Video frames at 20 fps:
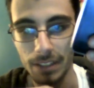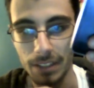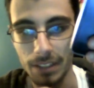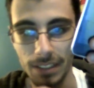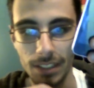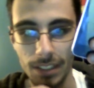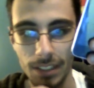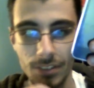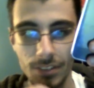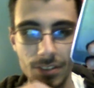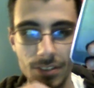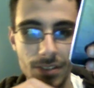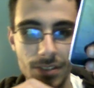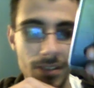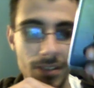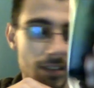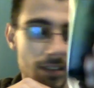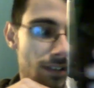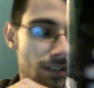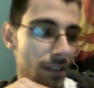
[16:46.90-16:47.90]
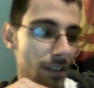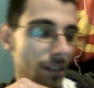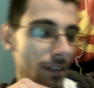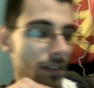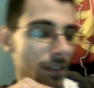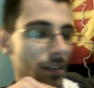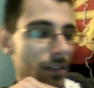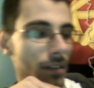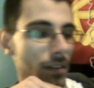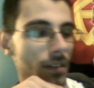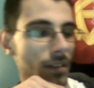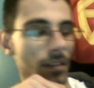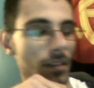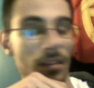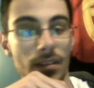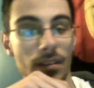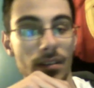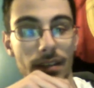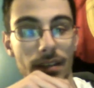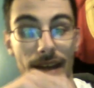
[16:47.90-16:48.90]
Touch,
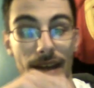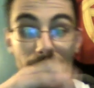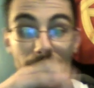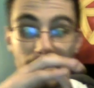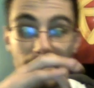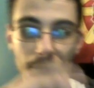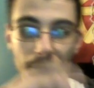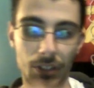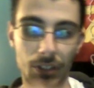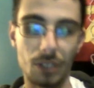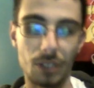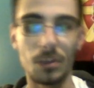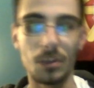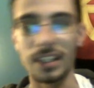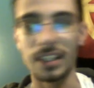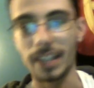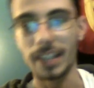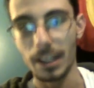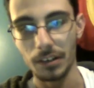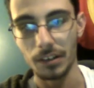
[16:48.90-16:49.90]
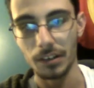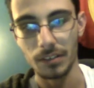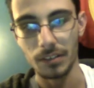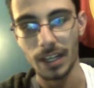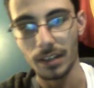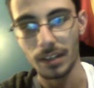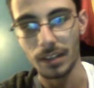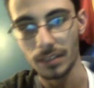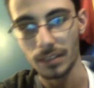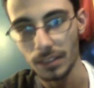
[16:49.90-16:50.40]
and if you don't want to carry around, you